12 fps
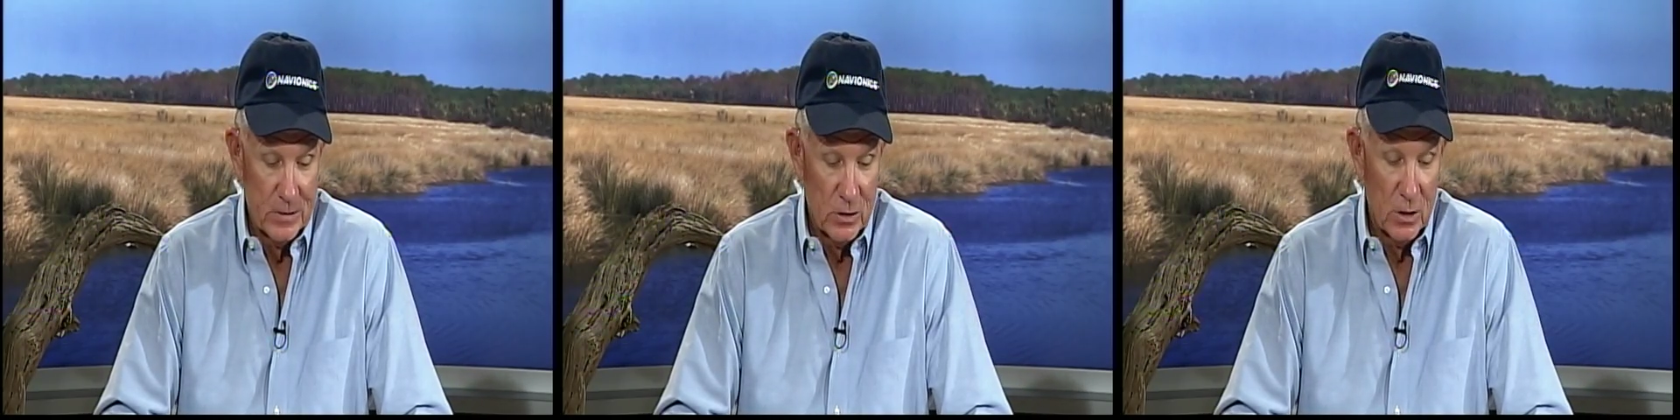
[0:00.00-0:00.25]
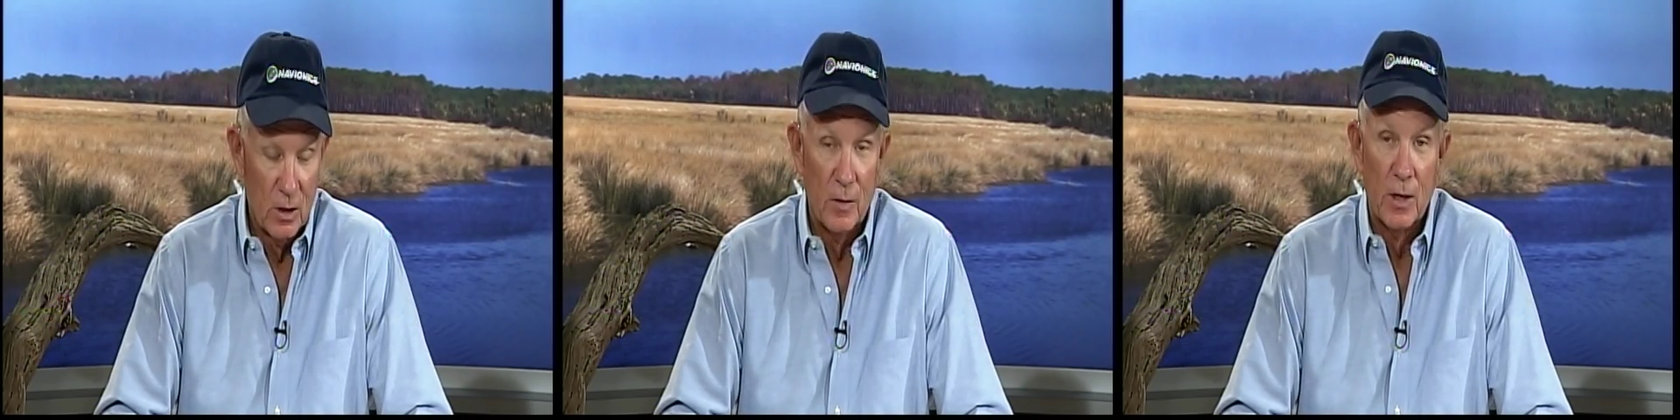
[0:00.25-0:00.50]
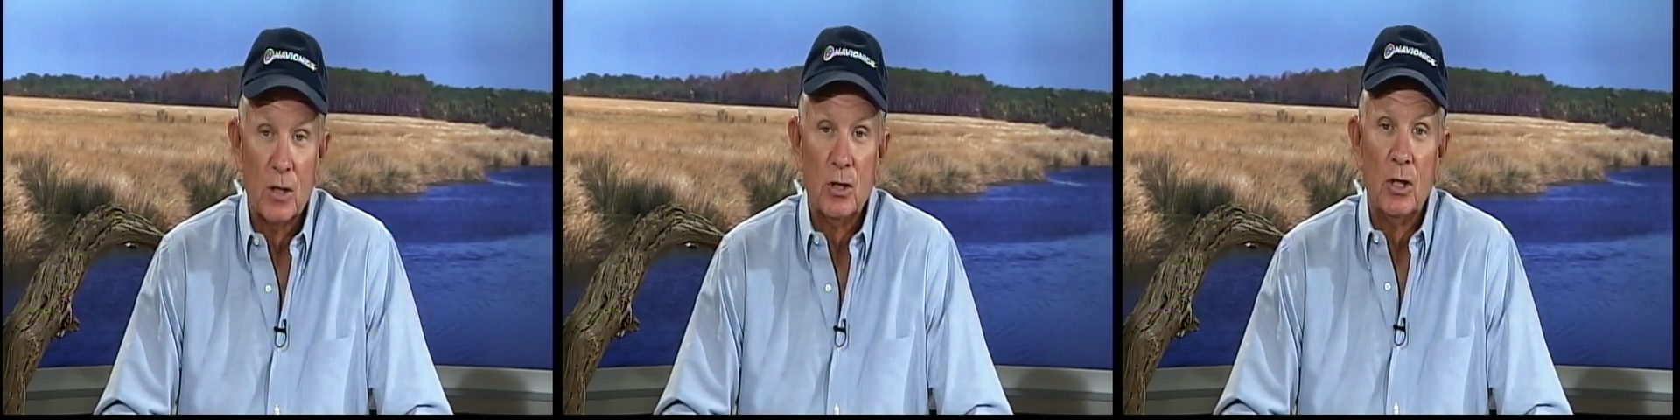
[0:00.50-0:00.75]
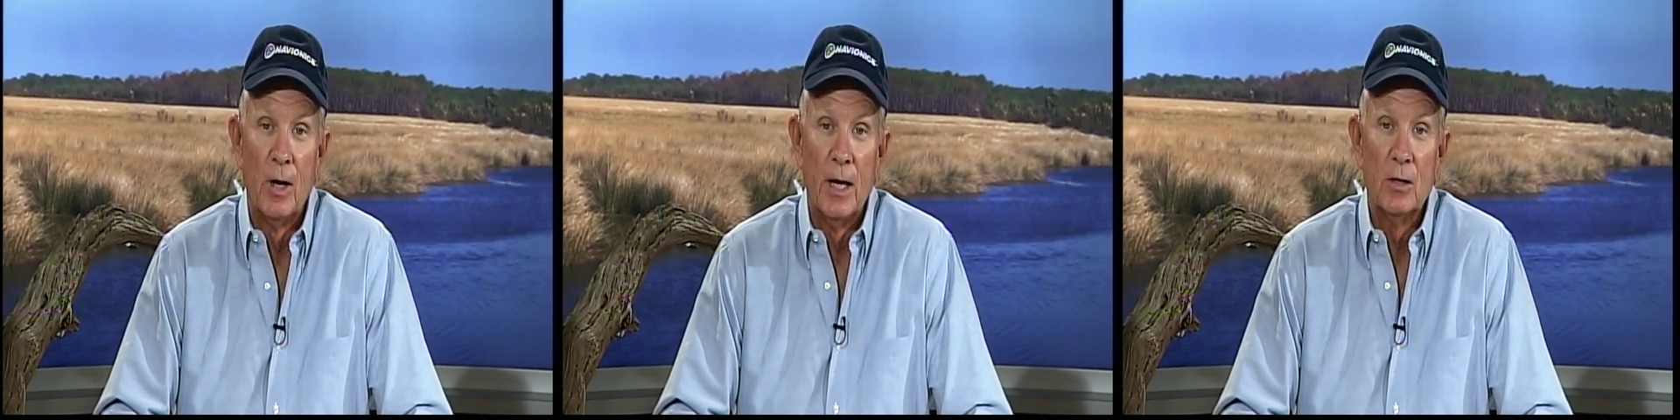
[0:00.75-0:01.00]
So there's
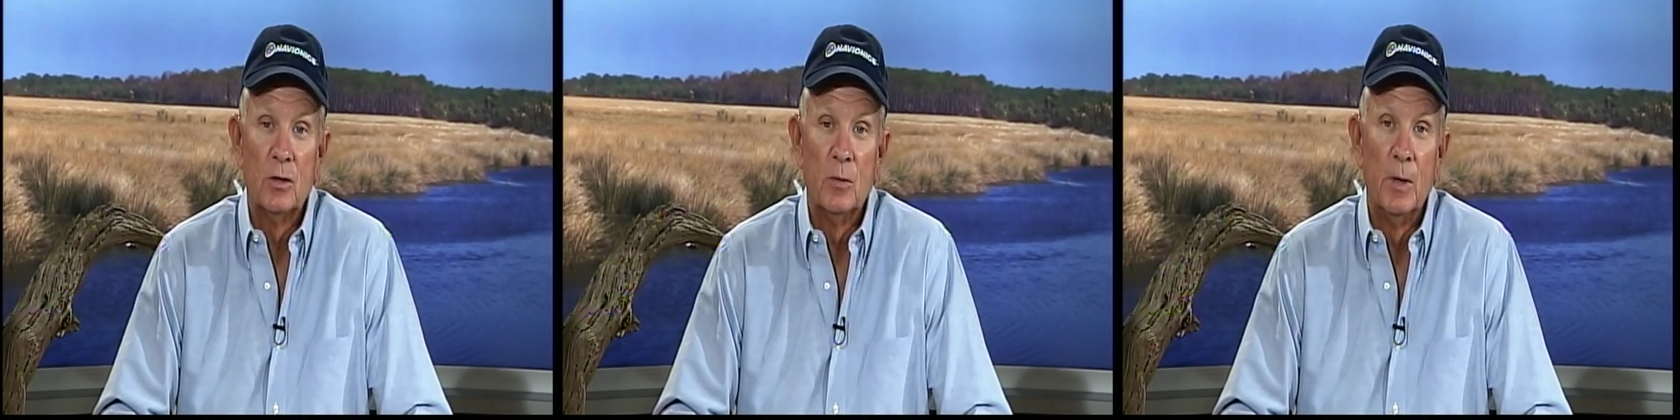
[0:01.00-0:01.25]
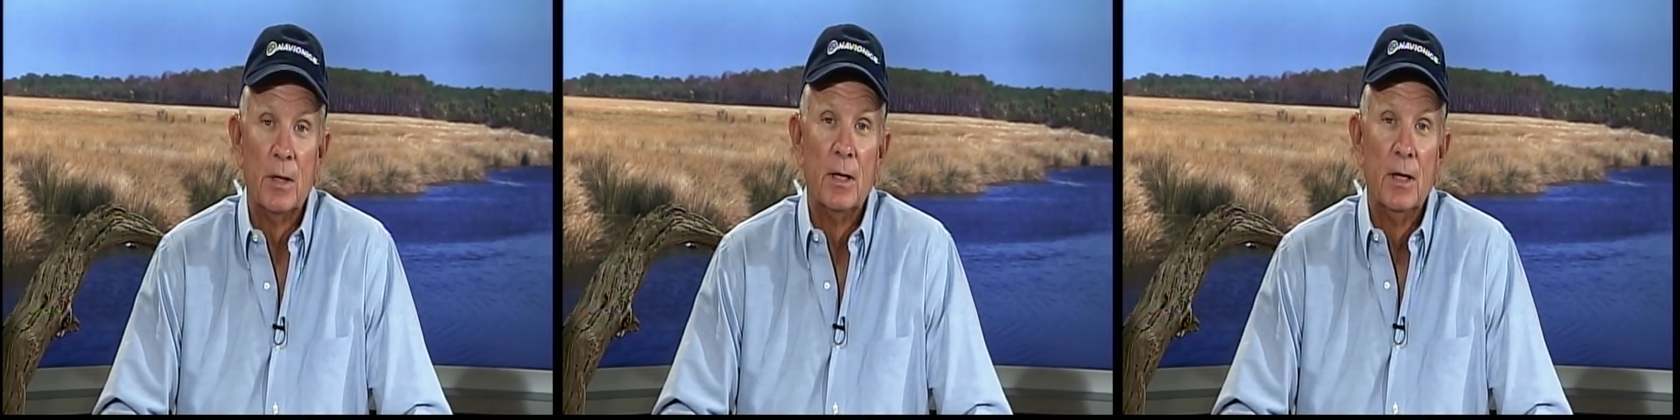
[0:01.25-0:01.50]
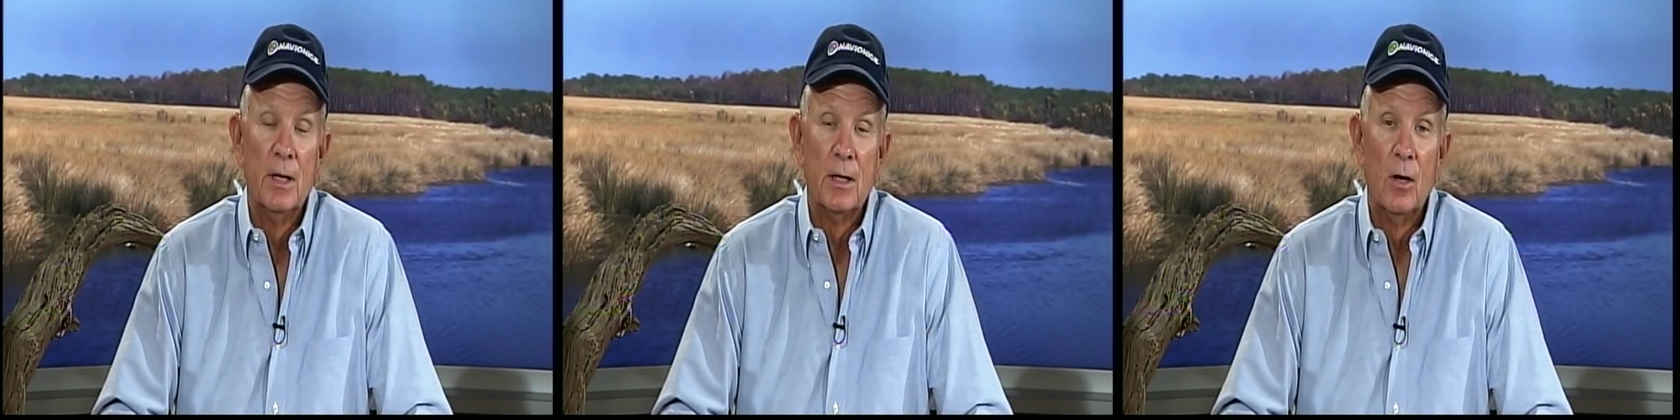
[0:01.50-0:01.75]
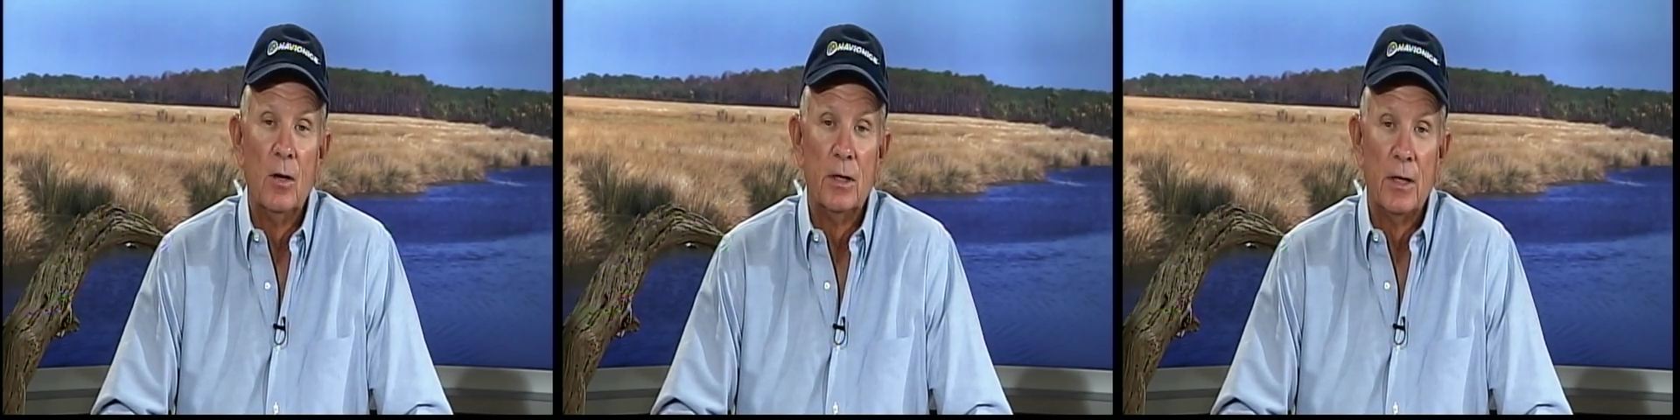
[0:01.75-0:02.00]
your answer, but
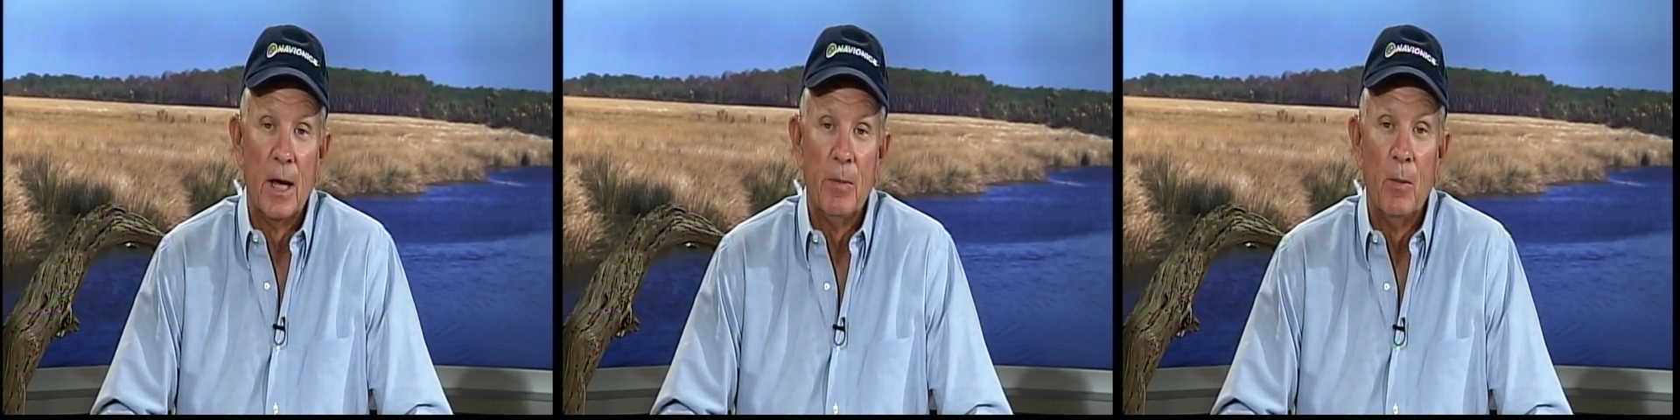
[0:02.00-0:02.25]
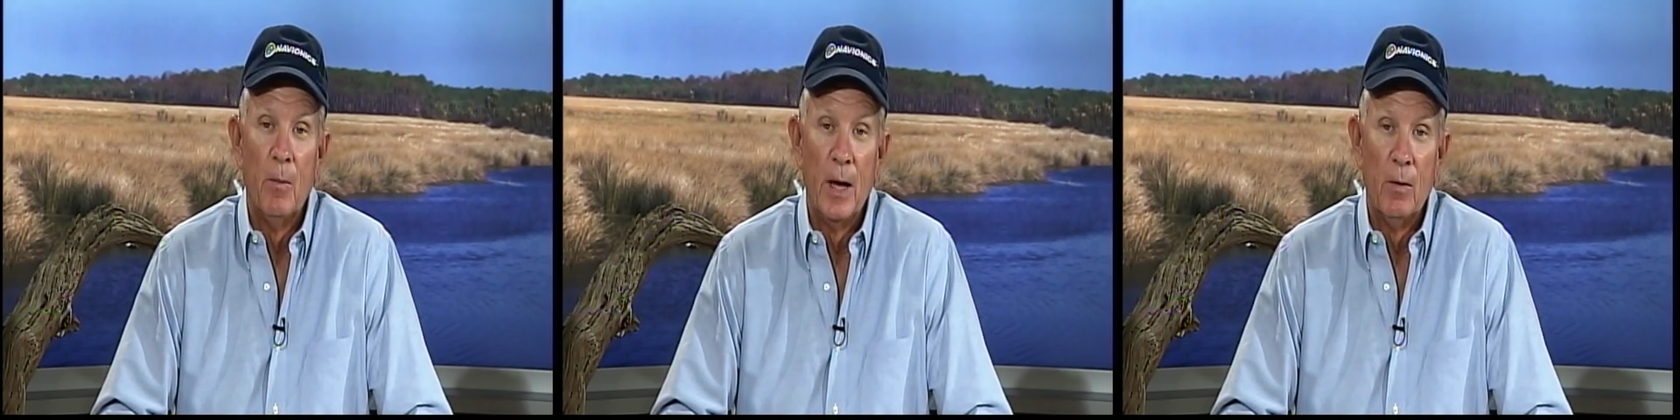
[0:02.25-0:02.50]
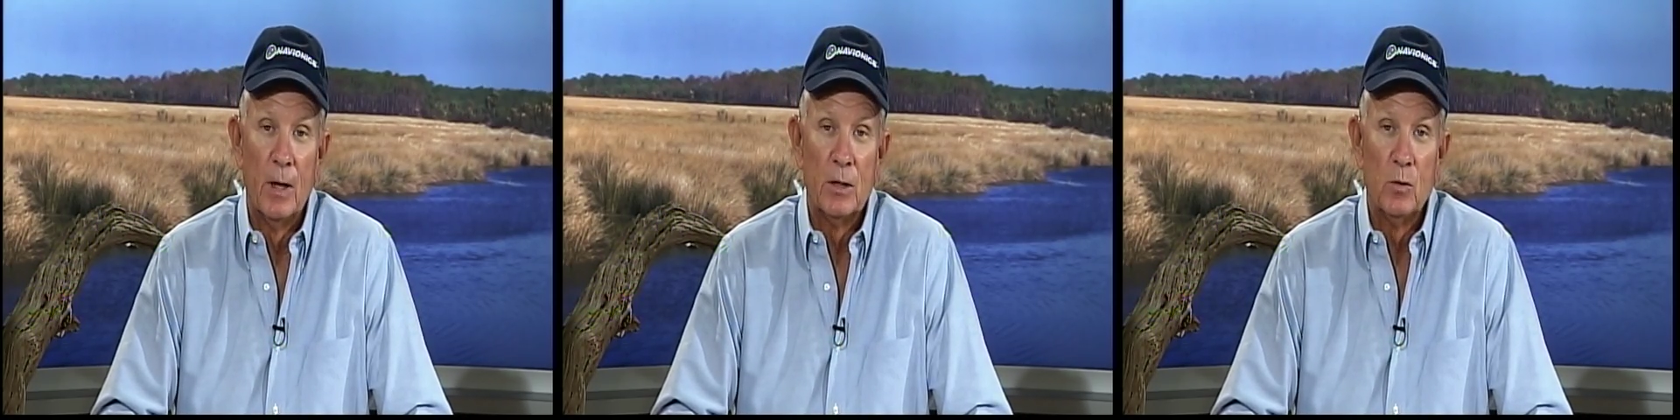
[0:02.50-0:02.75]
go to the Tampa Bay Watch